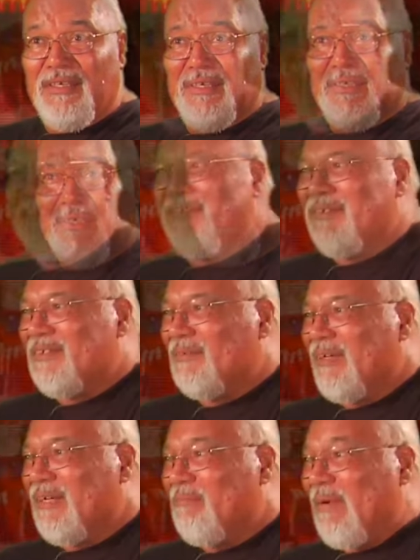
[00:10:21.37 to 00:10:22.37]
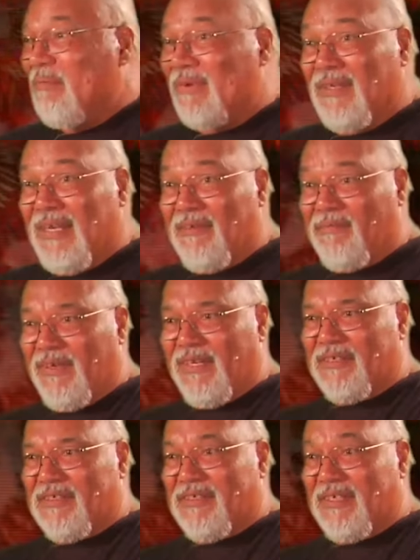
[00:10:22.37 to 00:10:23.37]
And so we get people to laugh with
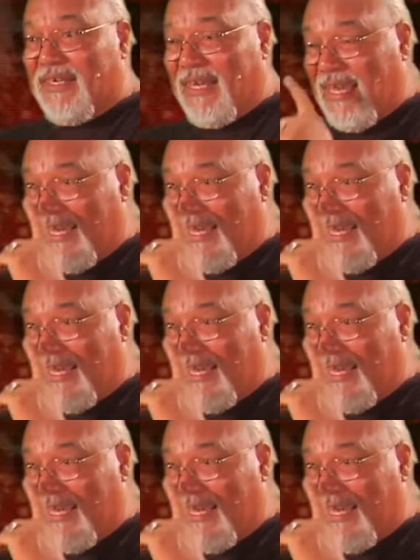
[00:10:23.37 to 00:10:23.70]
us instead of